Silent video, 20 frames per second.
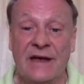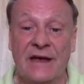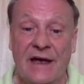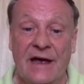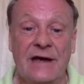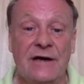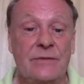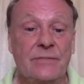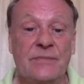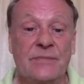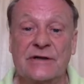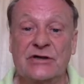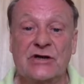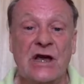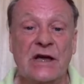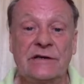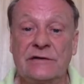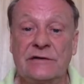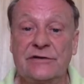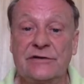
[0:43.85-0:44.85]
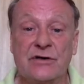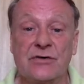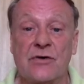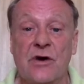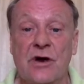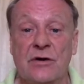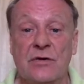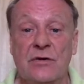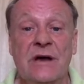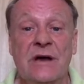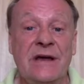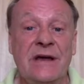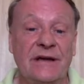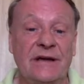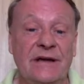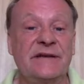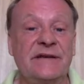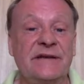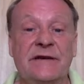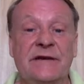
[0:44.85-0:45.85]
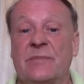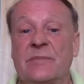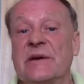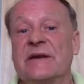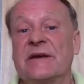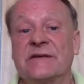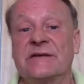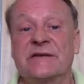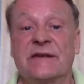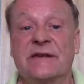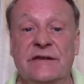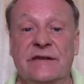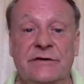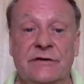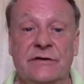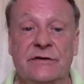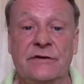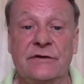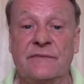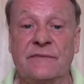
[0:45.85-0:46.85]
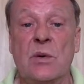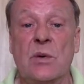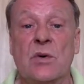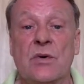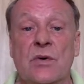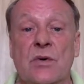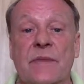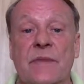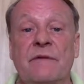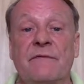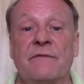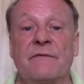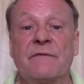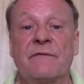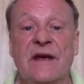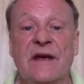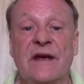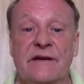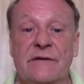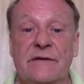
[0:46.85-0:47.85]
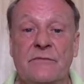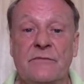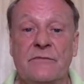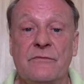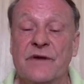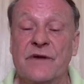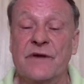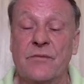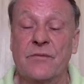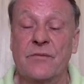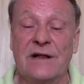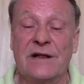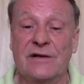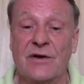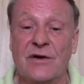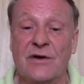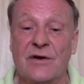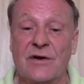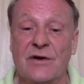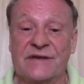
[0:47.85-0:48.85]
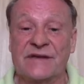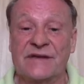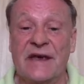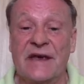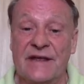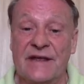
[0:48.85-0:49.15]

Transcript: Help the channel to grow and help us to support the very worthwhile cause